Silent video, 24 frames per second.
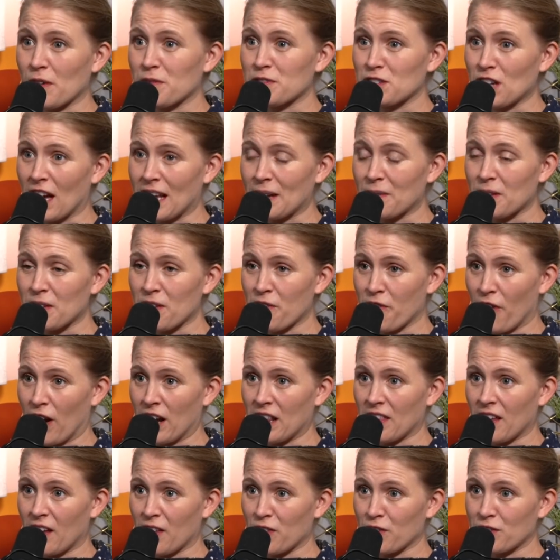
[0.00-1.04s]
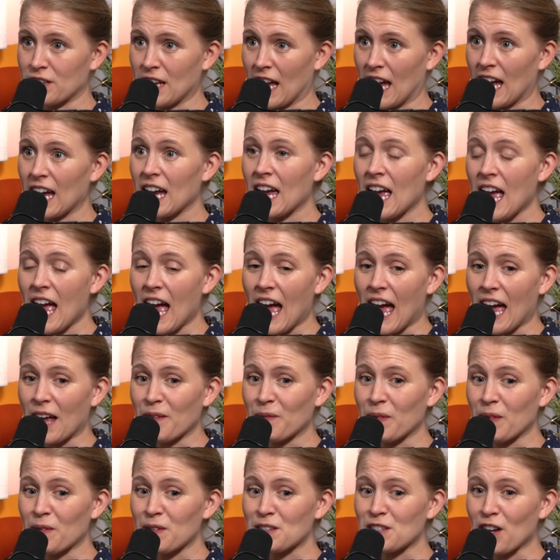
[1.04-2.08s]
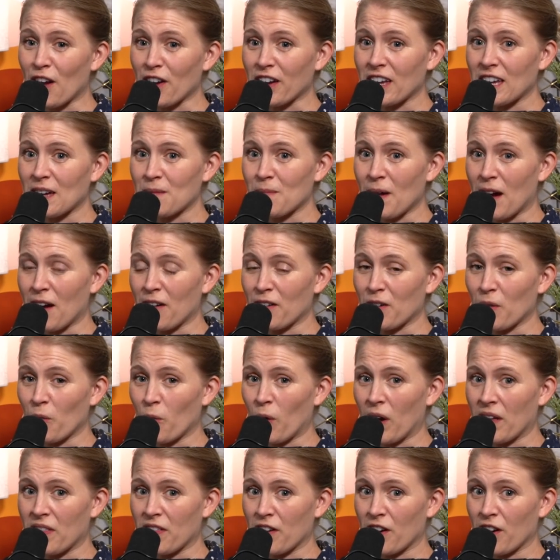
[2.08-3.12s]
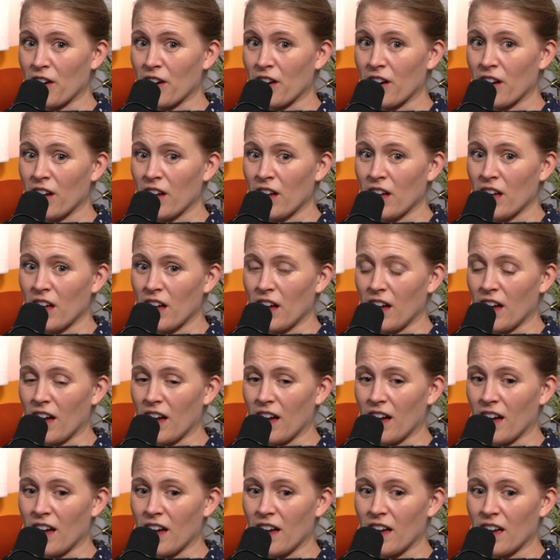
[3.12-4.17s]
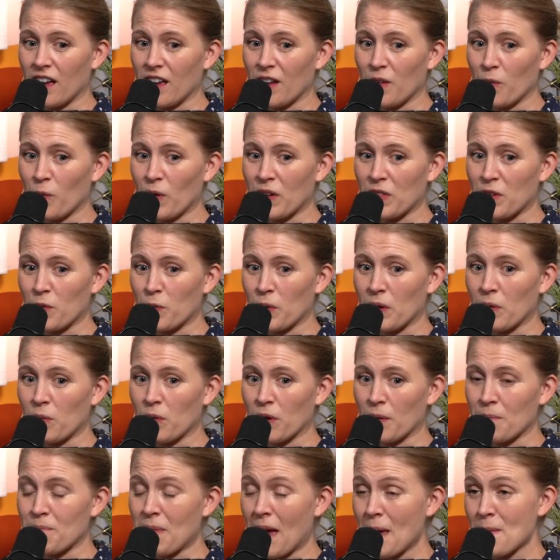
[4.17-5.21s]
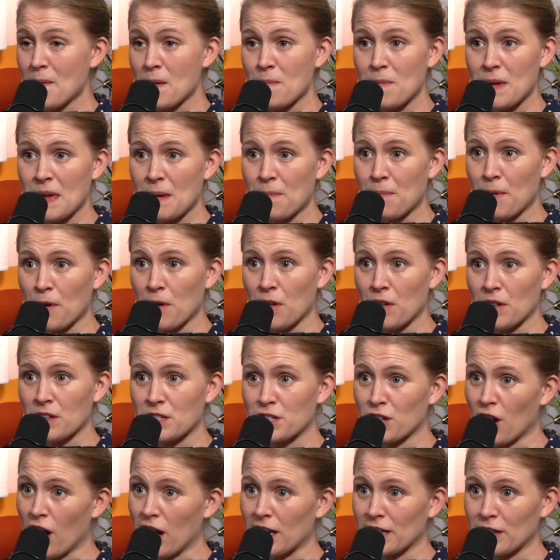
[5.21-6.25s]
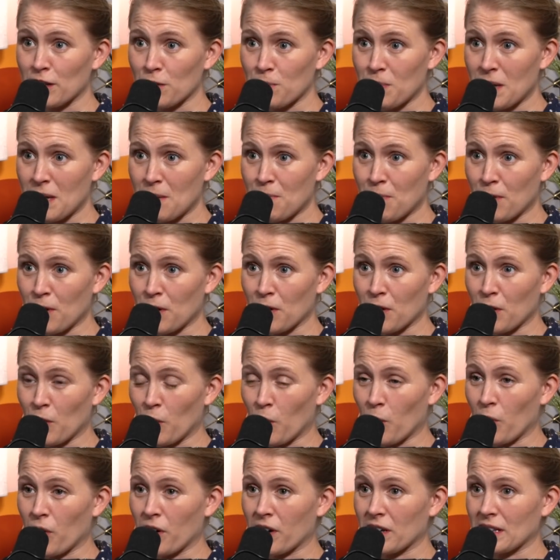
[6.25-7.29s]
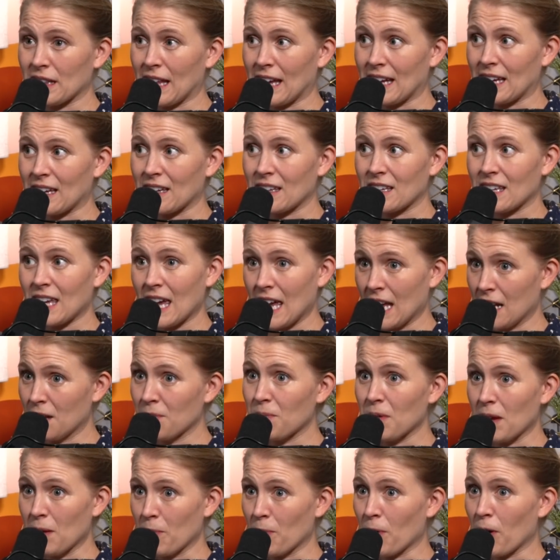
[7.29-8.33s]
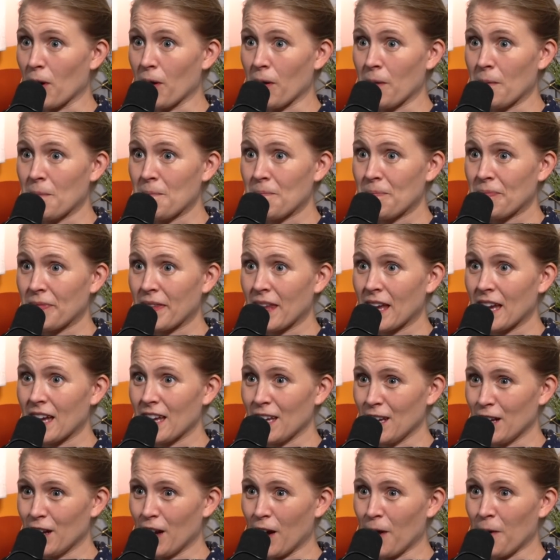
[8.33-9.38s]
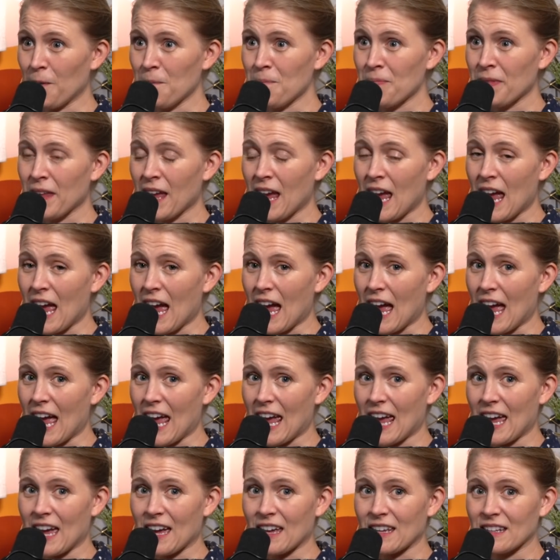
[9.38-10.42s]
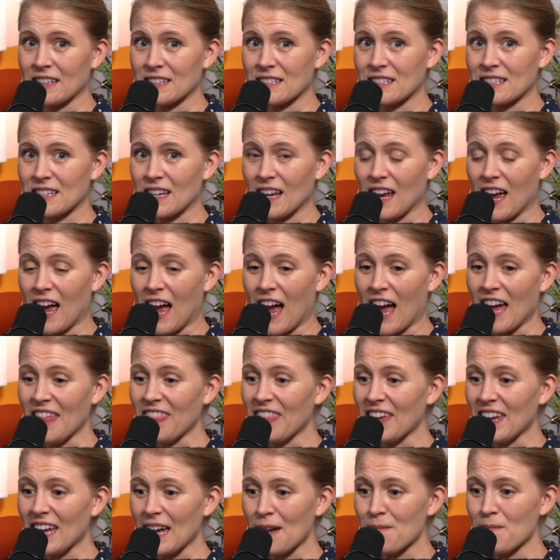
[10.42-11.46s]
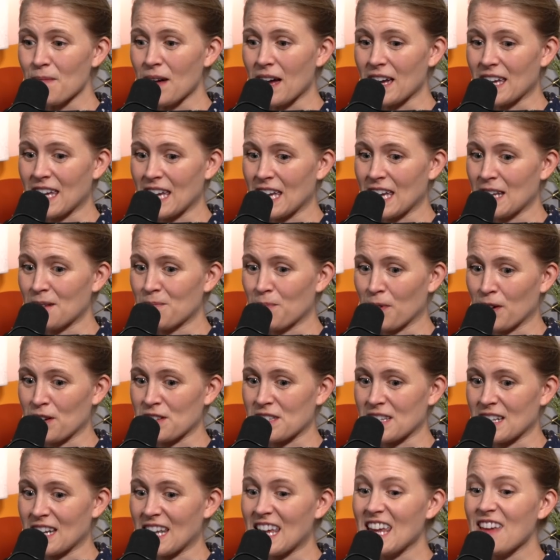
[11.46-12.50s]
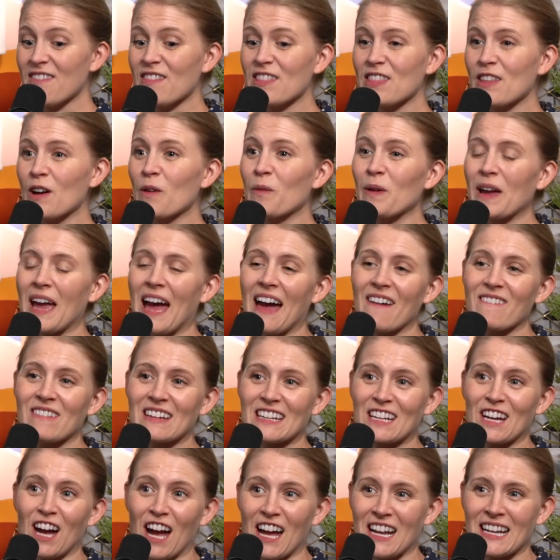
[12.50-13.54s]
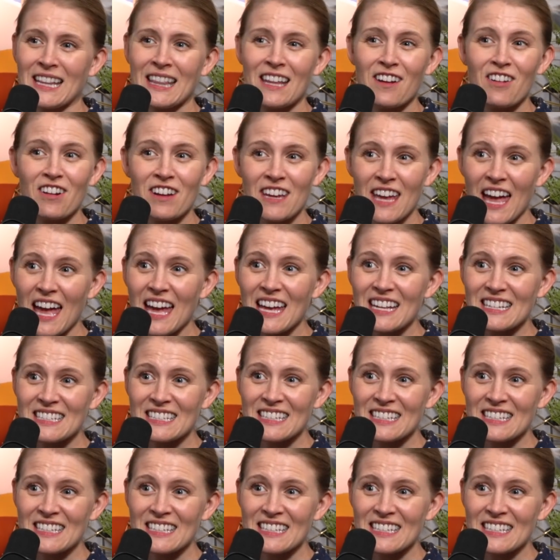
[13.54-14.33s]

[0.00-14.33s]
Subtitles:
was chatting with a friend the other day, and we were talking about whether we were baby people, toddler people, or like kid people. You know? Mm-hmm. And I think I'm a kid person, even though we haven't gotten there yet.